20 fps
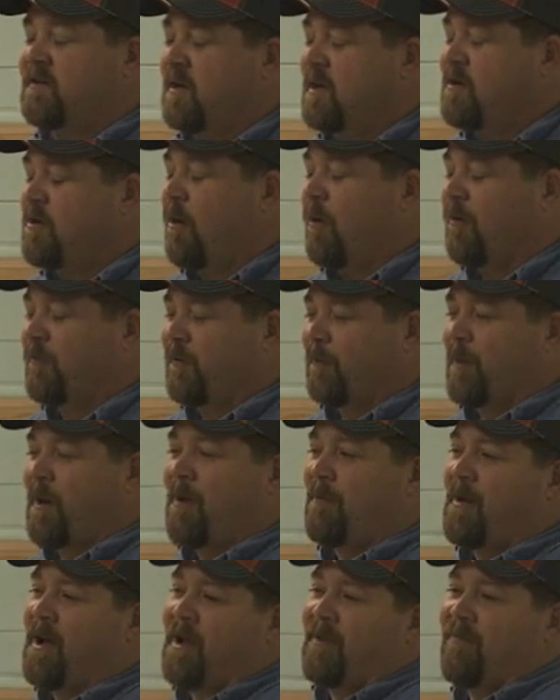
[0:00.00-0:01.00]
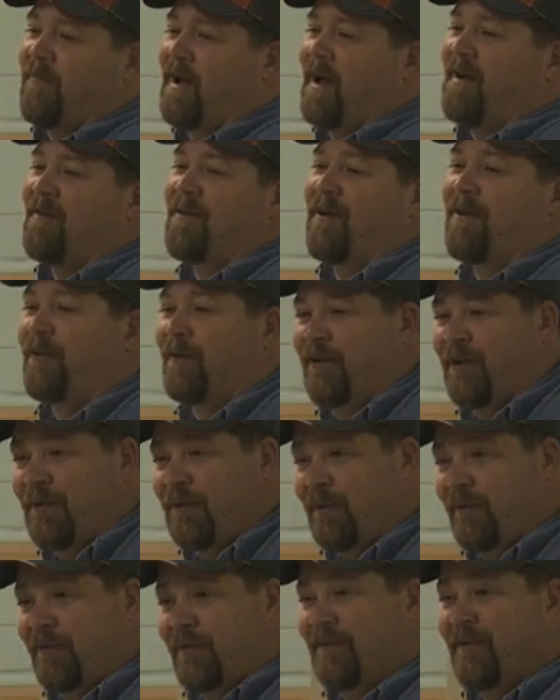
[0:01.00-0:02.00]
He talks about buying $5
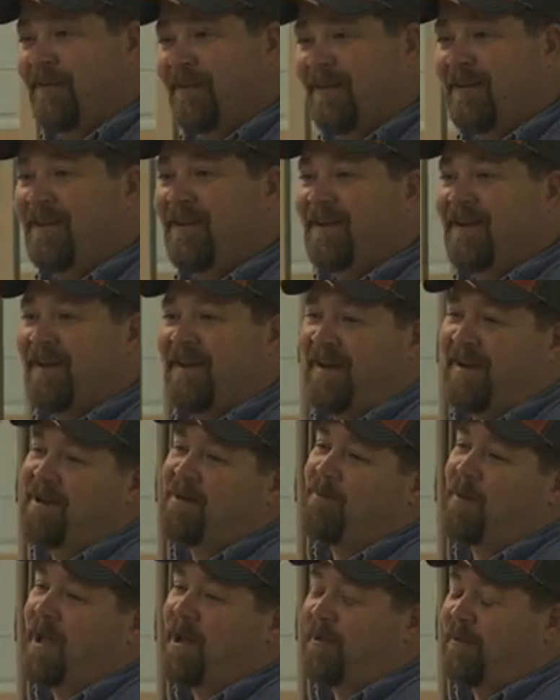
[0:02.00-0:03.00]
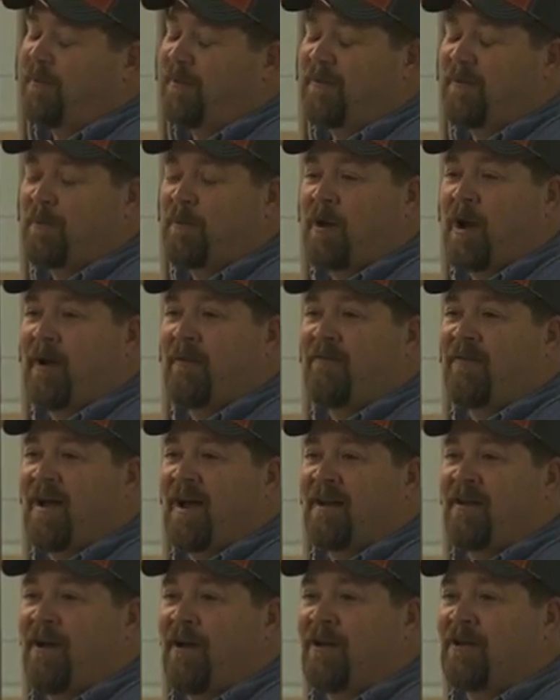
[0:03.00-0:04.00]
goats. It didn't matter to him if he brought
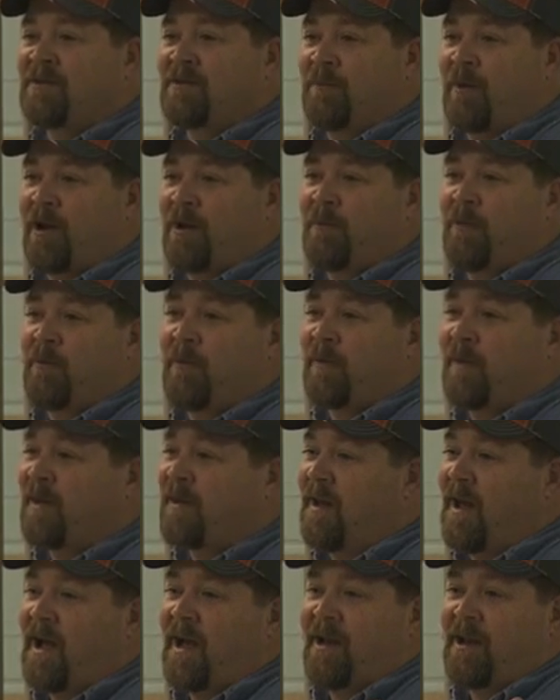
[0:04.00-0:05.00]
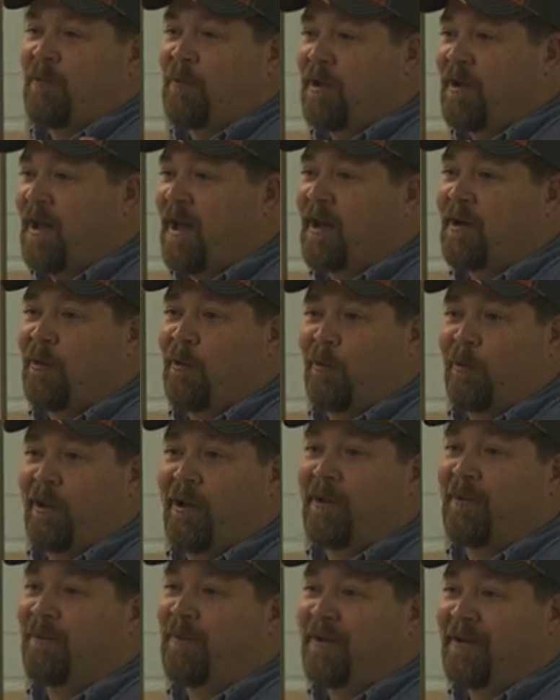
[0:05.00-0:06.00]
$5 and brought them home when they died. He wasn't out a whole
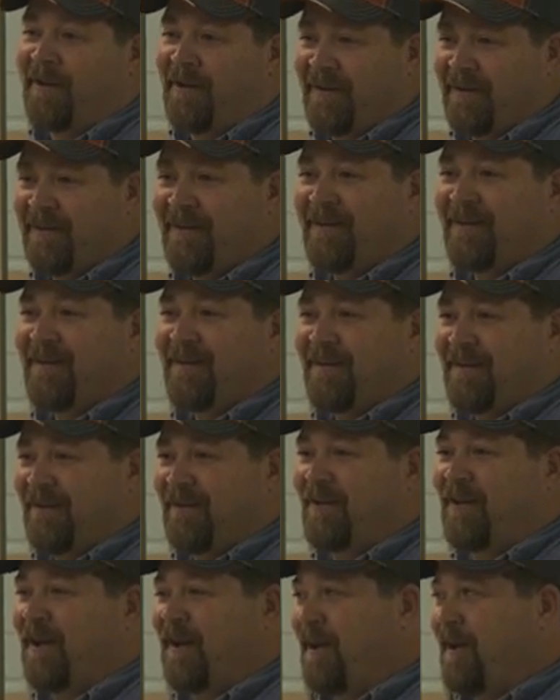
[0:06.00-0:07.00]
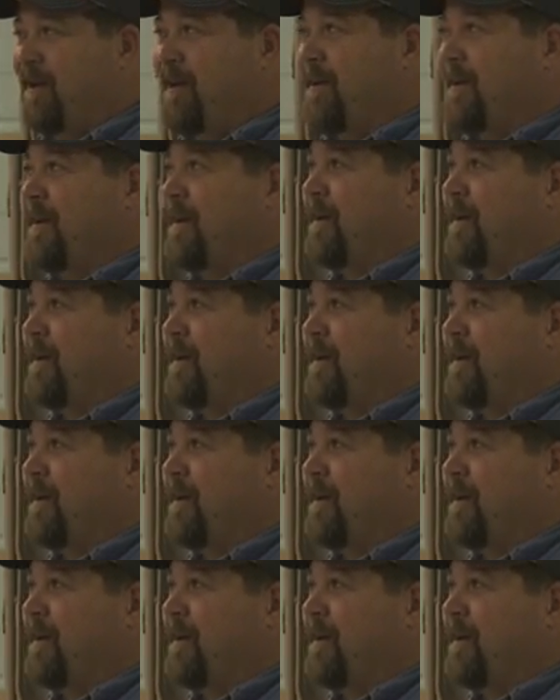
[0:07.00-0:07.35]
lot of money. Okay?